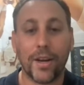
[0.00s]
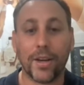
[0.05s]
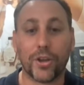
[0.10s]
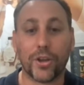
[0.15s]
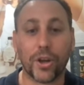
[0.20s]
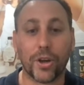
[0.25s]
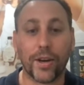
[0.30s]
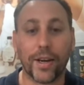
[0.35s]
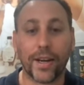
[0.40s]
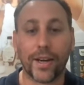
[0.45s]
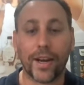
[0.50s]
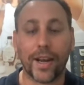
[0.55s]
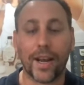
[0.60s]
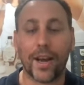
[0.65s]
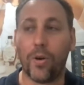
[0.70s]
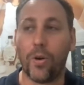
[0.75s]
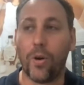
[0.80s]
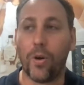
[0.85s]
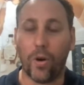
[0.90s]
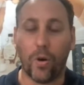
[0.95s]
during
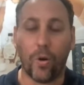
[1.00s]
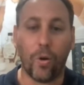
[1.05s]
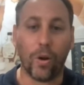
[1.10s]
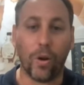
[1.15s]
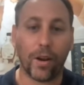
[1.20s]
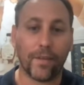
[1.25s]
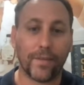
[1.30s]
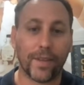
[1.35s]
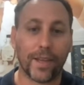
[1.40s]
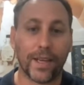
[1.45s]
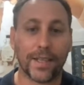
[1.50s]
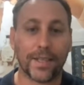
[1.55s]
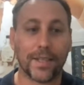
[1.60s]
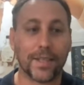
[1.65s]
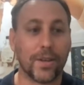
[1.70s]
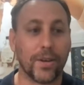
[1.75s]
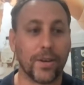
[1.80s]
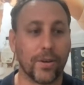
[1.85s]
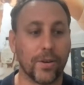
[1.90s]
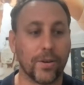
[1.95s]
all of this,
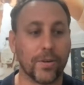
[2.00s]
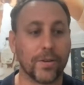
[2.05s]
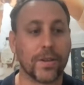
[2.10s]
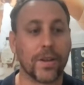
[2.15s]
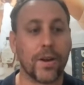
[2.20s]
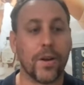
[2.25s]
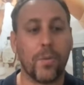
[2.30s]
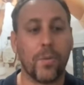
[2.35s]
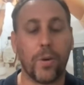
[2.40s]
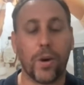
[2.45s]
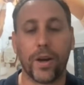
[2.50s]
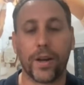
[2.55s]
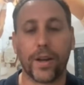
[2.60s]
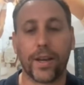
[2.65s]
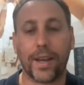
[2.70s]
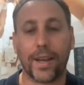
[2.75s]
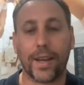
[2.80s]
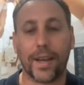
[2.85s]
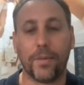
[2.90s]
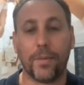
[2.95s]
you're also
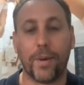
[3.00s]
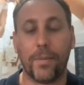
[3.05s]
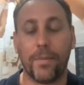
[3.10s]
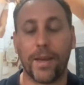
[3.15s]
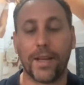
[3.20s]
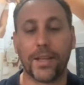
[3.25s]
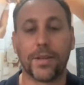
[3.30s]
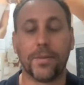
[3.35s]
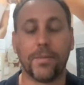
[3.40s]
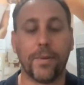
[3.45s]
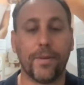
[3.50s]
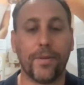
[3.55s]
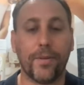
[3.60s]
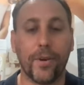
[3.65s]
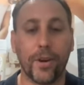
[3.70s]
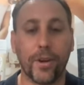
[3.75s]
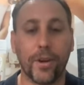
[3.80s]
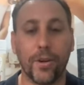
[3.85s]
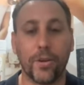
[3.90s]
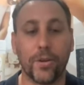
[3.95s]
working, and we mentioned before,
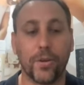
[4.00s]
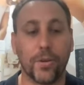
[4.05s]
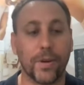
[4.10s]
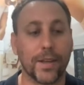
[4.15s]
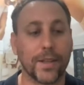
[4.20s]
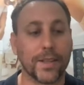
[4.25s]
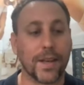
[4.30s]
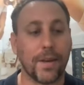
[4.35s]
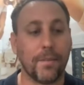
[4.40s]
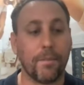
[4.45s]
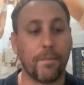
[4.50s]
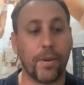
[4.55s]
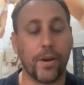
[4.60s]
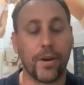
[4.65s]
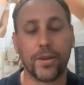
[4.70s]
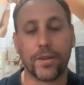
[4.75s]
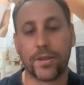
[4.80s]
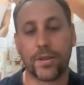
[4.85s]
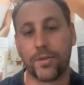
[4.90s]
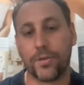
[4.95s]
you're doing some
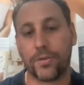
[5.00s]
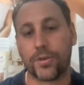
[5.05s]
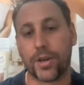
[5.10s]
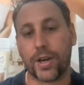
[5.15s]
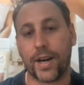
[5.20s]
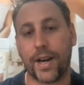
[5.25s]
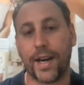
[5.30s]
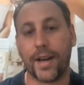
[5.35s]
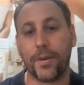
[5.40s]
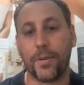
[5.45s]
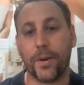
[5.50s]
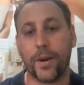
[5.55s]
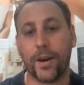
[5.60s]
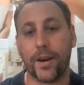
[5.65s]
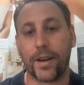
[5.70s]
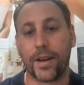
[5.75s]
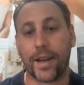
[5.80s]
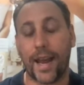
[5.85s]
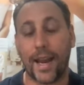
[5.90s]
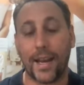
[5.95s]
personal training
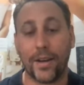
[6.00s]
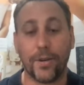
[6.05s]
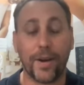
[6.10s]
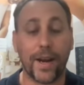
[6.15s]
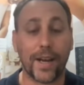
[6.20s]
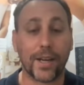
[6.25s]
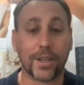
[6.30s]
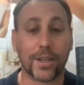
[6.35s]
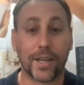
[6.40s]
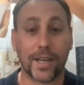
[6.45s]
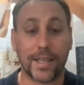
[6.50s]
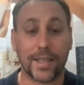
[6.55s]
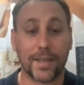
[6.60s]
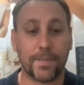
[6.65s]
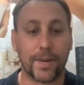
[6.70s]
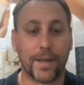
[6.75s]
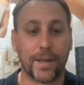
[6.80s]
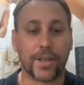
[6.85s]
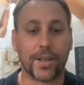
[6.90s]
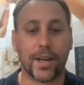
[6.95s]
work, and you actually
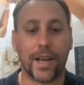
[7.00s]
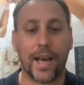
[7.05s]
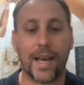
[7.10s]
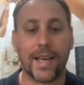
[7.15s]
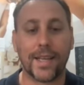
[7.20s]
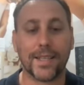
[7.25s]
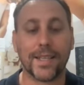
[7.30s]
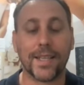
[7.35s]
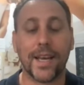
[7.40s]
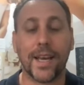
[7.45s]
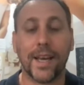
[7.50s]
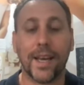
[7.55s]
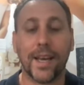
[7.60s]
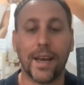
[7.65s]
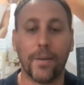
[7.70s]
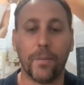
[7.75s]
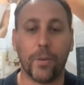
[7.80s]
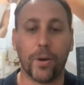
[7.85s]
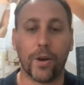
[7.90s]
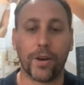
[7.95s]
specialize
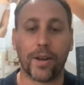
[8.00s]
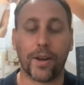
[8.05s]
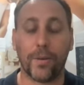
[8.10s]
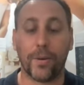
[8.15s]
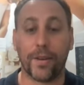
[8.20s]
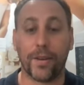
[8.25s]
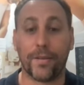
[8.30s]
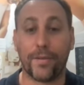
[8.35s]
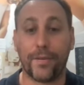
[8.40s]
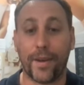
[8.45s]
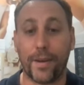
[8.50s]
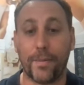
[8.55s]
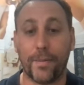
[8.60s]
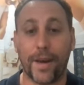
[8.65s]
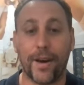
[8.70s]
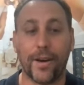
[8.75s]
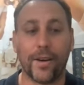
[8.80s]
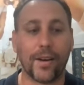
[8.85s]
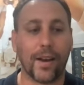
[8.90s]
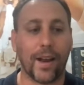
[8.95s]
in working with
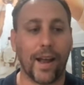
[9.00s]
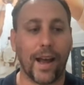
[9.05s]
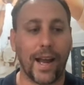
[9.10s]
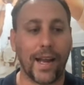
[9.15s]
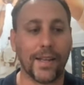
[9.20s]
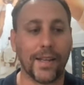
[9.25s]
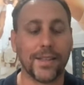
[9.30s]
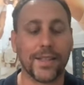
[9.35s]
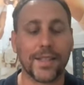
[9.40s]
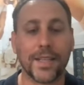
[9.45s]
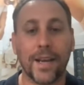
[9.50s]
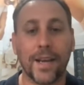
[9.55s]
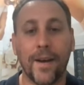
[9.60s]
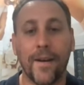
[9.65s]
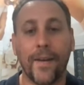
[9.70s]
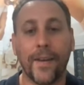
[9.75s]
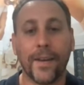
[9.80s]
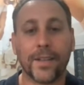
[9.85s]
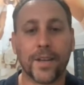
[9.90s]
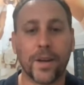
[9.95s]
female clients.
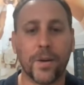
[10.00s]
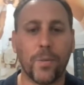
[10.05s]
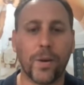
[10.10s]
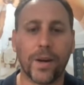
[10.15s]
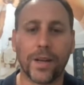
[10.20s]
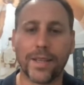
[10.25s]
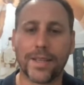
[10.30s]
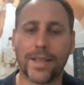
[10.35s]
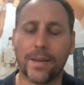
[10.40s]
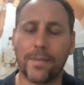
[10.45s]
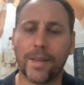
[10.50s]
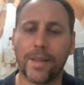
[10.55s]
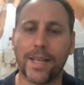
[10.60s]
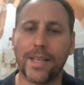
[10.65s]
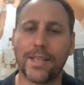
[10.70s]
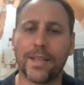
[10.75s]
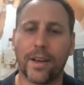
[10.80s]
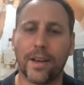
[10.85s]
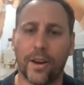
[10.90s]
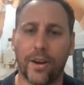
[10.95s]
So what are some of
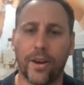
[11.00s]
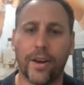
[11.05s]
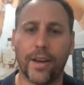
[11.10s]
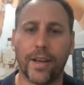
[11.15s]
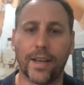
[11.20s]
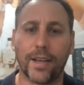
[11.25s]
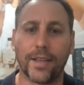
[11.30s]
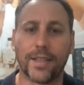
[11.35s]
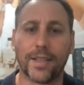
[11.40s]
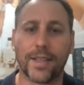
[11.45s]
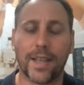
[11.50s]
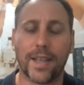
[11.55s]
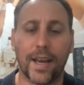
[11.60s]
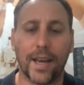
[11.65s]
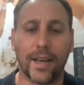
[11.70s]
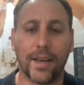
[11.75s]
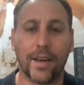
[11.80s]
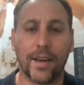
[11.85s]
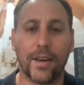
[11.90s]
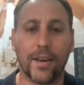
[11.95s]
these learnings
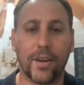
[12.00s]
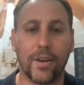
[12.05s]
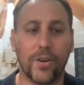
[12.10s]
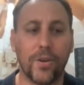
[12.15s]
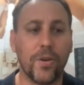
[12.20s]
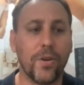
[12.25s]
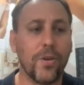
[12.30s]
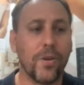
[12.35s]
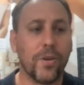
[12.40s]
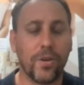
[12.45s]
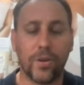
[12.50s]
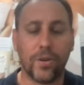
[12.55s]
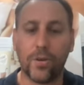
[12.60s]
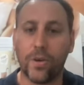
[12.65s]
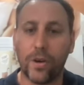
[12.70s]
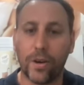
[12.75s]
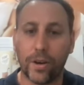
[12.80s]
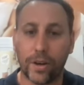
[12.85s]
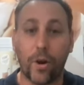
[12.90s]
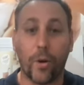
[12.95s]
that
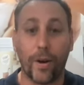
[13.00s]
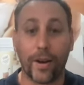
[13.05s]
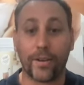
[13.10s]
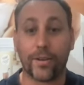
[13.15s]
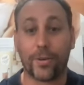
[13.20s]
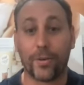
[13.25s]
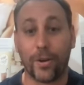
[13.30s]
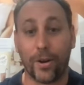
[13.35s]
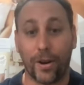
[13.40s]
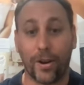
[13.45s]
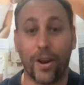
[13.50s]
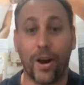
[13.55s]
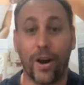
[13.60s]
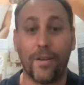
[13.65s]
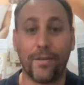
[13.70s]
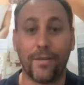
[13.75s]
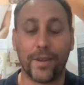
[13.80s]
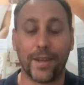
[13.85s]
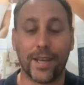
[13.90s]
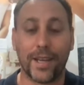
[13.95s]
you're going through a
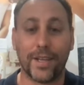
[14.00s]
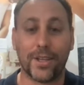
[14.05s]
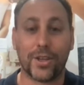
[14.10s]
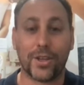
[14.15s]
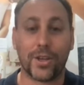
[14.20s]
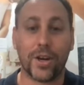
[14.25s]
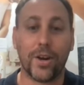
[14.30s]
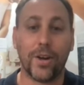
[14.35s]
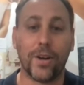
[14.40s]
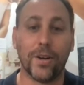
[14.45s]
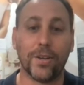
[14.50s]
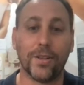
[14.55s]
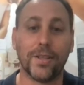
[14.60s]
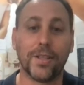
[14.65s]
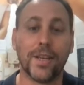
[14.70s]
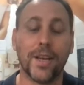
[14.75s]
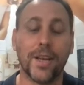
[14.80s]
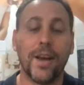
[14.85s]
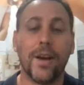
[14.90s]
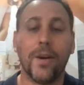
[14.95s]
lot for these
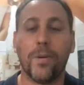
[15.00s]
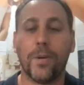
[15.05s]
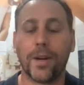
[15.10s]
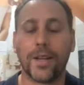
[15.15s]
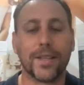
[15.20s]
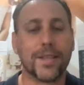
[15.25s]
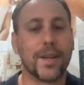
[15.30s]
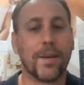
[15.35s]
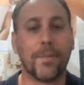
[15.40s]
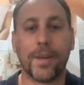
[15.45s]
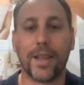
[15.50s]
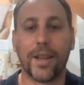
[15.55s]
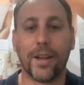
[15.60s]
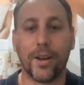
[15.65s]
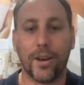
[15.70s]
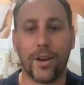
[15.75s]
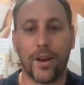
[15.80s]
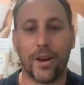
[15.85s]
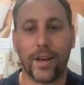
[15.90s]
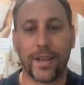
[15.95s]
shows? What are some of the
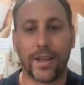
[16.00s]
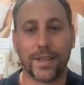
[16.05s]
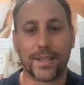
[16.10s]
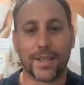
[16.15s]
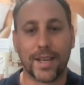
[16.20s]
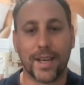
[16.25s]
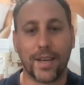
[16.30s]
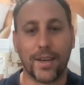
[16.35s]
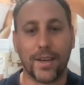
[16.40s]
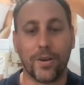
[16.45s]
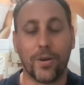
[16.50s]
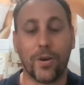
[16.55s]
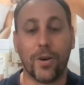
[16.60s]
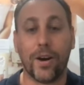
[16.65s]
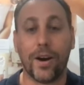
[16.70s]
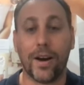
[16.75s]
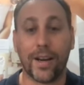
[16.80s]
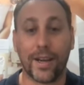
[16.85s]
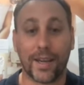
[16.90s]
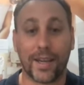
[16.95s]
learnings that
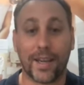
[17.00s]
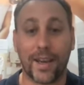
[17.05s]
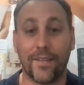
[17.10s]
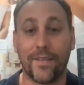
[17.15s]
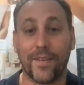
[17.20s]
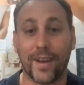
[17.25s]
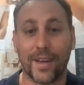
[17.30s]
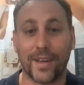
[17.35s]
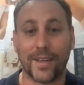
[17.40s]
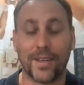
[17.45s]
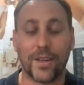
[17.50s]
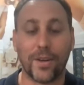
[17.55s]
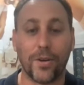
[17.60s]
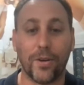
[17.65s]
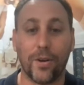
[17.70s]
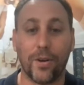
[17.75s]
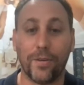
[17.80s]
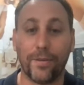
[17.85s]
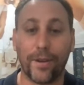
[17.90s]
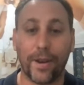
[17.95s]
you're giving to
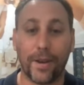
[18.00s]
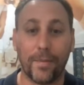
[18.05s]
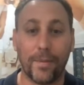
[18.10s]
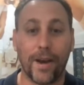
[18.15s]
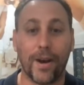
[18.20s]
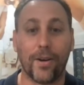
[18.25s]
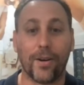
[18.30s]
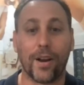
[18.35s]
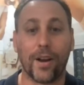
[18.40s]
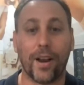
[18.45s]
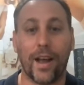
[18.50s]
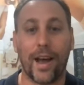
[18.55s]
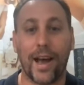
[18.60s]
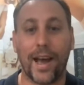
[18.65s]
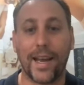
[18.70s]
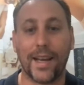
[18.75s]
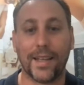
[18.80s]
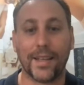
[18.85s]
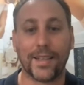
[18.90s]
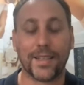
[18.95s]
your female
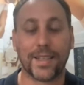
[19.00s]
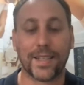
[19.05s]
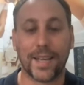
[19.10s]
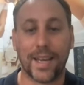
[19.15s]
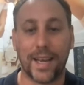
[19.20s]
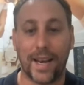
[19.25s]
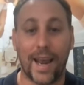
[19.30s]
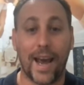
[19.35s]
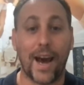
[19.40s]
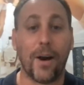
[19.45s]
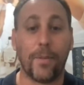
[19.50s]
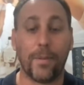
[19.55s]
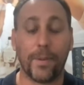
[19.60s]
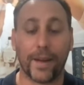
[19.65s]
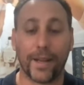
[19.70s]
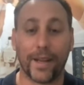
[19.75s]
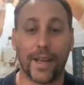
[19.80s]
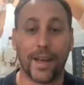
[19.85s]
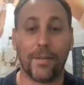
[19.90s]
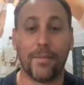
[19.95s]
clients and helping
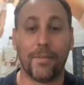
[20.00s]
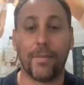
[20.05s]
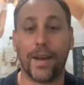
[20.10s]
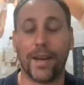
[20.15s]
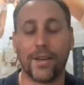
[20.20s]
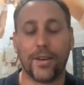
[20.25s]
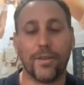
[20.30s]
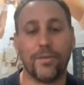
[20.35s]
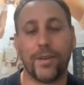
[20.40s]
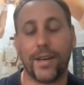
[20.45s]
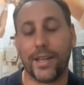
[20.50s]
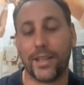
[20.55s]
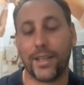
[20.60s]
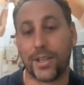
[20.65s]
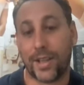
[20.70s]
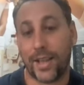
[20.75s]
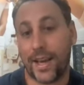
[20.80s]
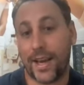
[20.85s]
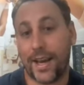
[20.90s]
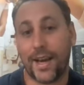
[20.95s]
them reach
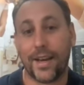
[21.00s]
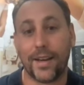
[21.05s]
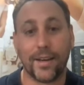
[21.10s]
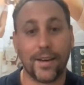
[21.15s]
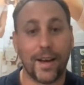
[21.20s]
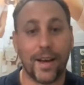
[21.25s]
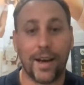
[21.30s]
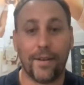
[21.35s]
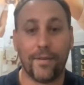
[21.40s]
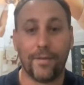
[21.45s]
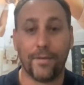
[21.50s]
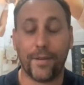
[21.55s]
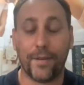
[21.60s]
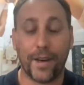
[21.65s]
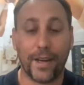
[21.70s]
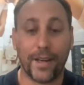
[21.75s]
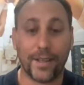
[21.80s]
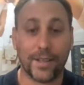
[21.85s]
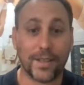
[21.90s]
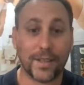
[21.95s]
their
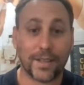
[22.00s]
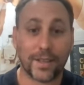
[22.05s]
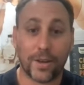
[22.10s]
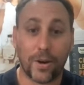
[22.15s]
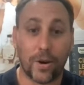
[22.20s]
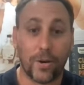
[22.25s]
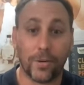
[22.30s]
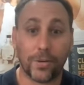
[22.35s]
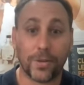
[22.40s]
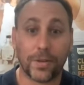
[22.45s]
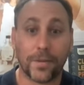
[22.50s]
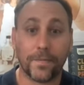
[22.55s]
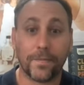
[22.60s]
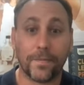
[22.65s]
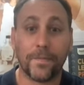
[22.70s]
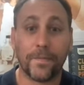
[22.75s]
fitness goals?